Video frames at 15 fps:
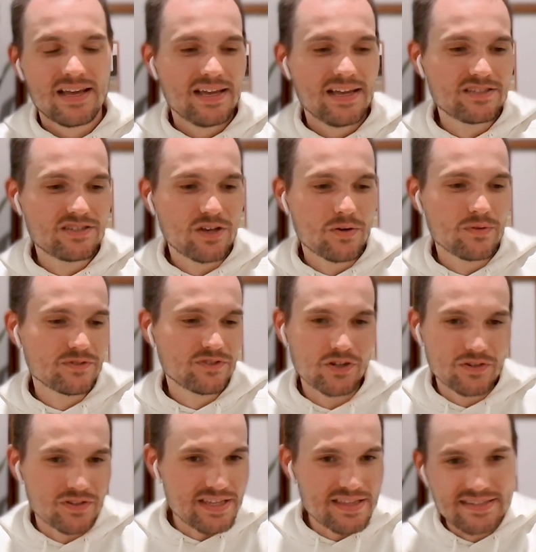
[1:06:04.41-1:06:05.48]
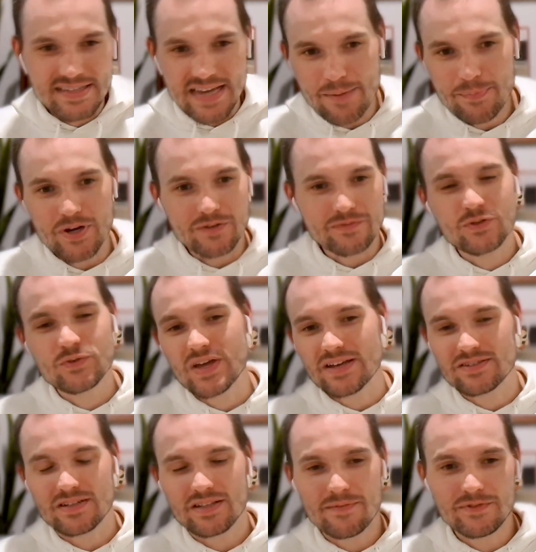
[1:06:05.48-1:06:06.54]
And so certainly the Zapier of
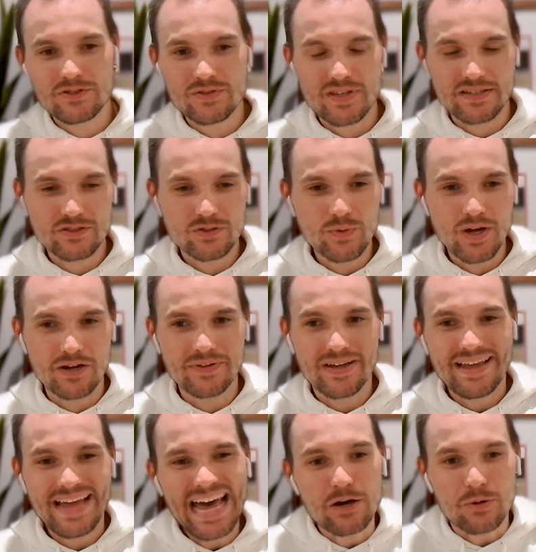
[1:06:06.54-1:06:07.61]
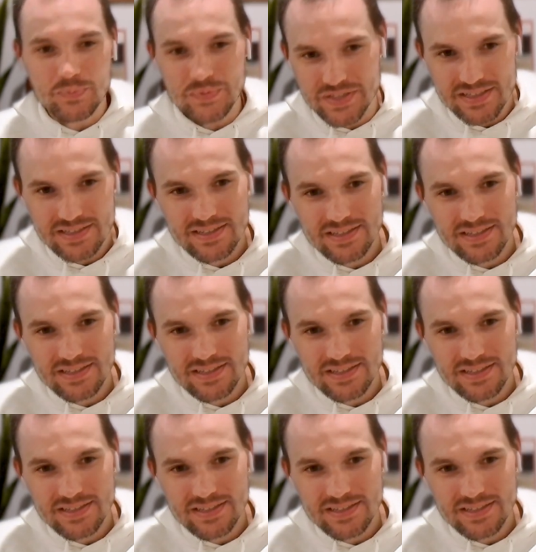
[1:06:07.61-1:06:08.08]
2011, 2012 helped.